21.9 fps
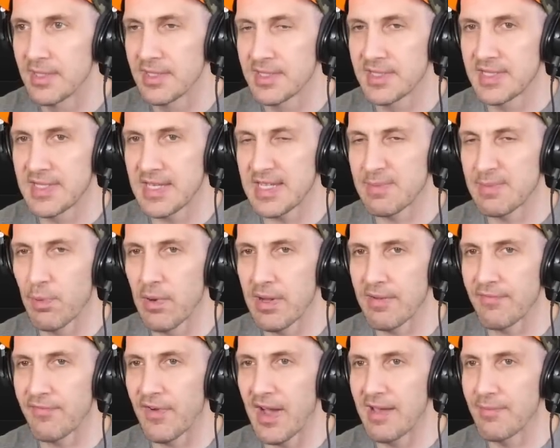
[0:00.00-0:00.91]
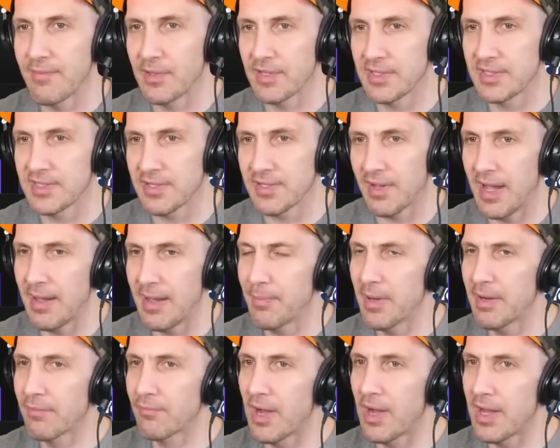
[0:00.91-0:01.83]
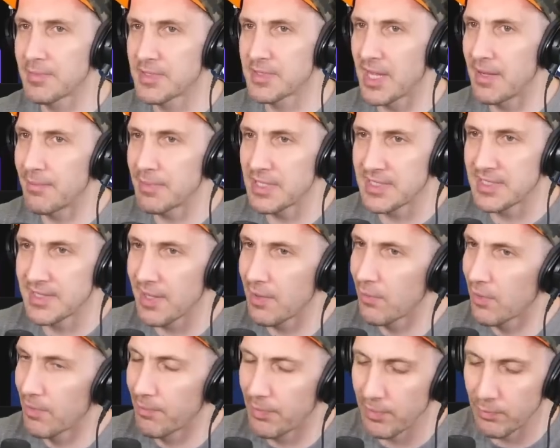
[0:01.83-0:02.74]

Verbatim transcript: 6.5 million. So I bet Rob Zombie's lower,